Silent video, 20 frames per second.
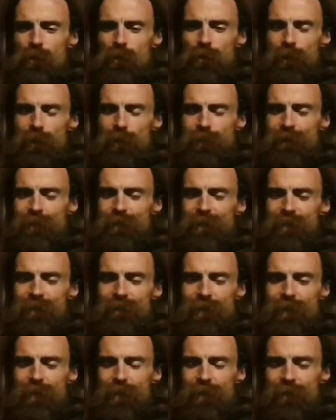Anything
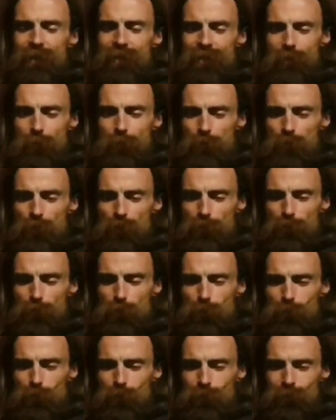that isn't
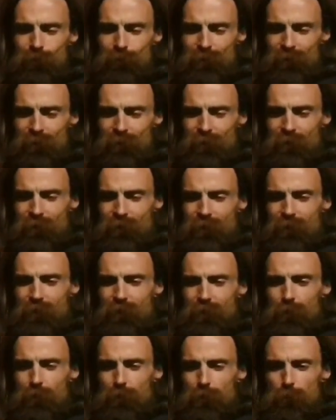observable,
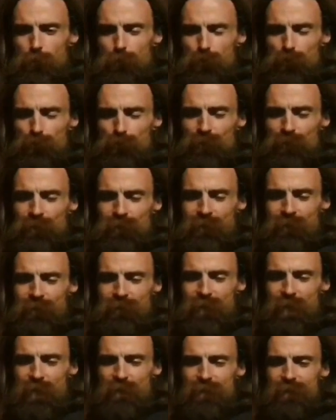proven, and
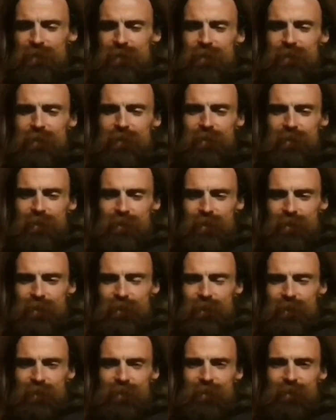tested
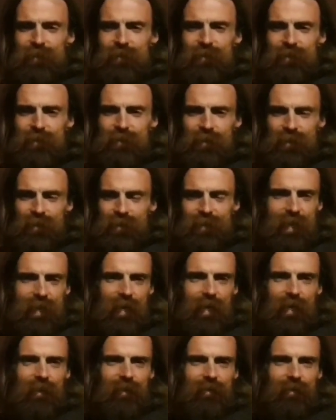does
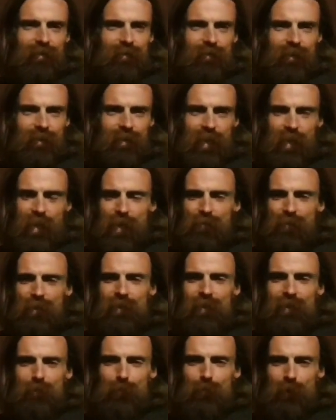not have
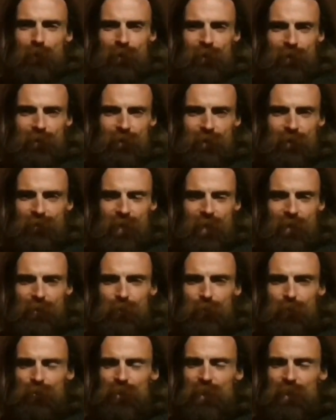any part of
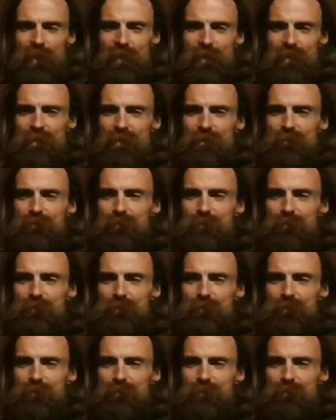natural science.